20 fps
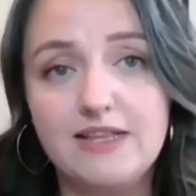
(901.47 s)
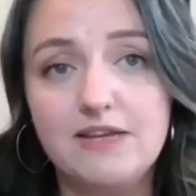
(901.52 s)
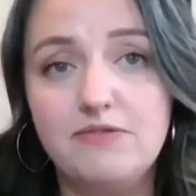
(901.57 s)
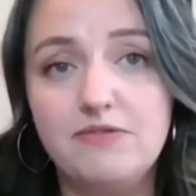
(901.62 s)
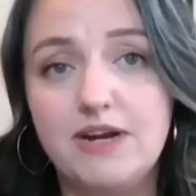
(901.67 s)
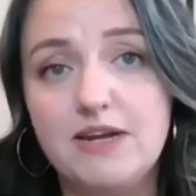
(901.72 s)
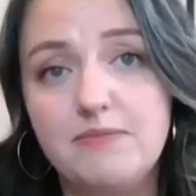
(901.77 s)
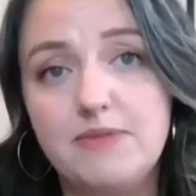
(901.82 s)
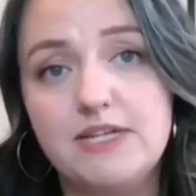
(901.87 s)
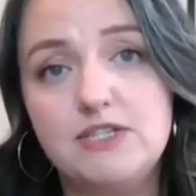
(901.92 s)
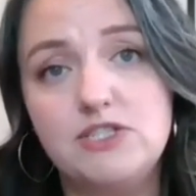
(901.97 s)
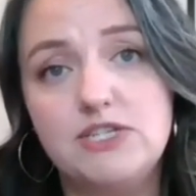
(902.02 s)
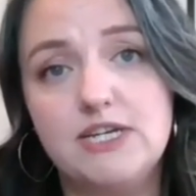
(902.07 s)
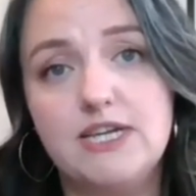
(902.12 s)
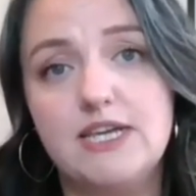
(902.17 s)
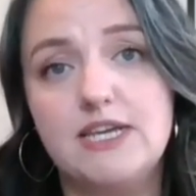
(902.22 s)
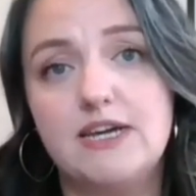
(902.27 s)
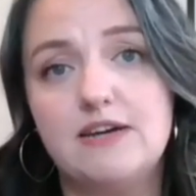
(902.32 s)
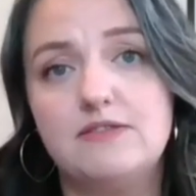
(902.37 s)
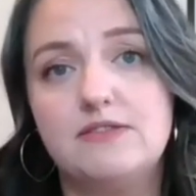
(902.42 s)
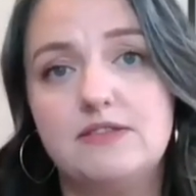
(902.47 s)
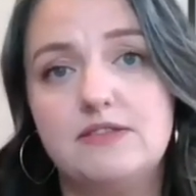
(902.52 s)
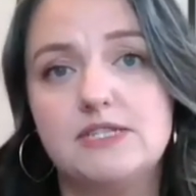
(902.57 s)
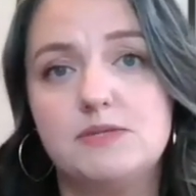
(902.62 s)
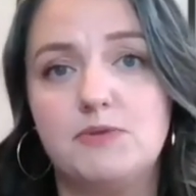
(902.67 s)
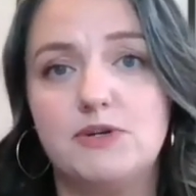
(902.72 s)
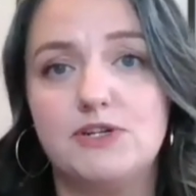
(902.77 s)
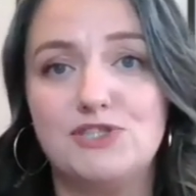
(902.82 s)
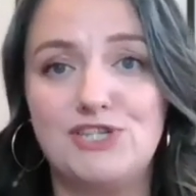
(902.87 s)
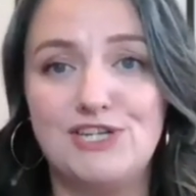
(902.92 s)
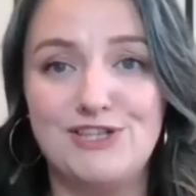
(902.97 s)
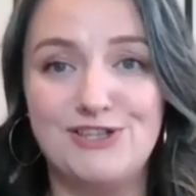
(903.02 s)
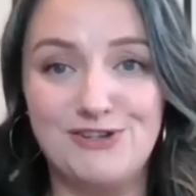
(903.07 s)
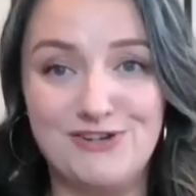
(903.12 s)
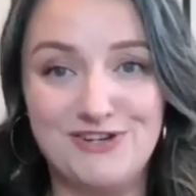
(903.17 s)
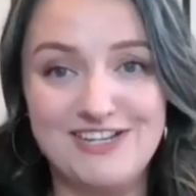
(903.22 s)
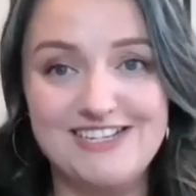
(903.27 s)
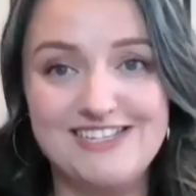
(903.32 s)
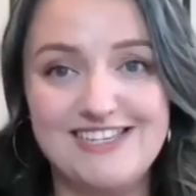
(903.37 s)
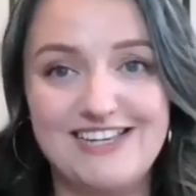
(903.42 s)
recommend checking out the Smartsheet
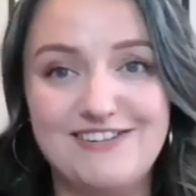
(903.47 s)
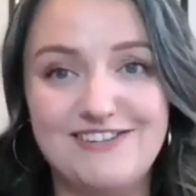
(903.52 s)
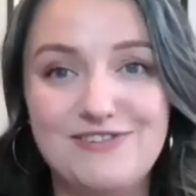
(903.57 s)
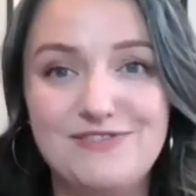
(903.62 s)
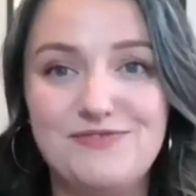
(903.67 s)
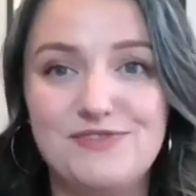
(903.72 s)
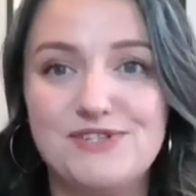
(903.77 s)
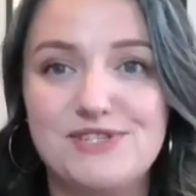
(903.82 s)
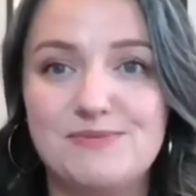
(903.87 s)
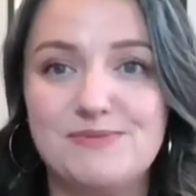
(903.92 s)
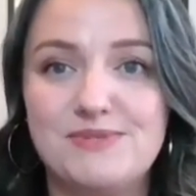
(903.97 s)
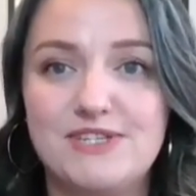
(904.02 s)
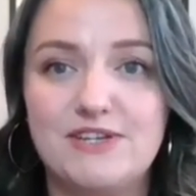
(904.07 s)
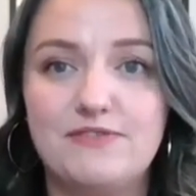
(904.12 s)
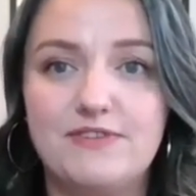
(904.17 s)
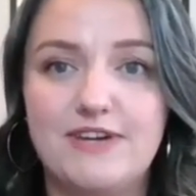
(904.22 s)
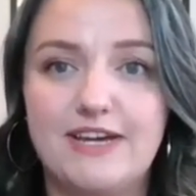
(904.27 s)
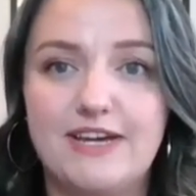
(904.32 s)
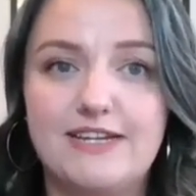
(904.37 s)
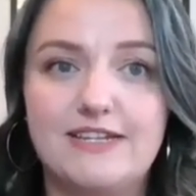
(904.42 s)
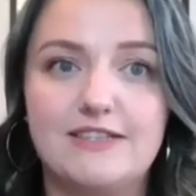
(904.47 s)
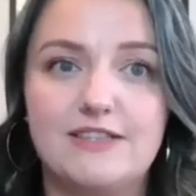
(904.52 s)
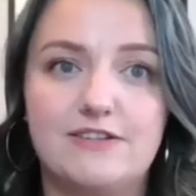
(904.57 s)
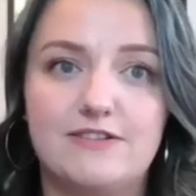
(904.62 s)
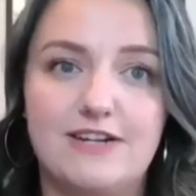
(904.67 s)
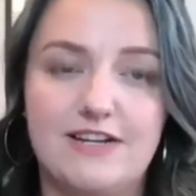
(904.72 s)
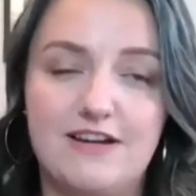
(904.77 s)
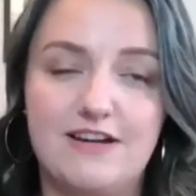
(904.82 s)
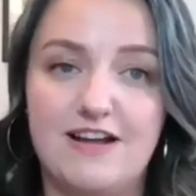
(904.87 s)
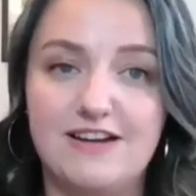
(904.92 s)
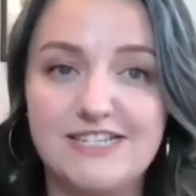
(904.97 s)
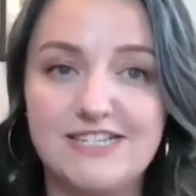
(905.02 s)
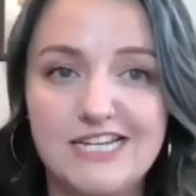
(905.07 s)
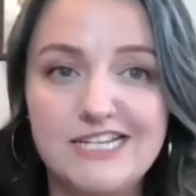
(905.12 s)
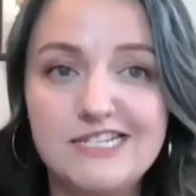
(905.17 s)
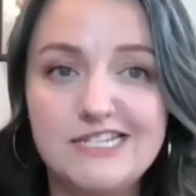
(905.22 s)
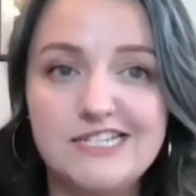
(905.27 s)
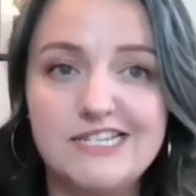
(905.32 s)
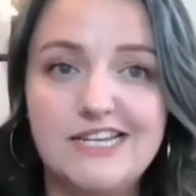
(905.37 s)
Learning Center for some self-guided learning content.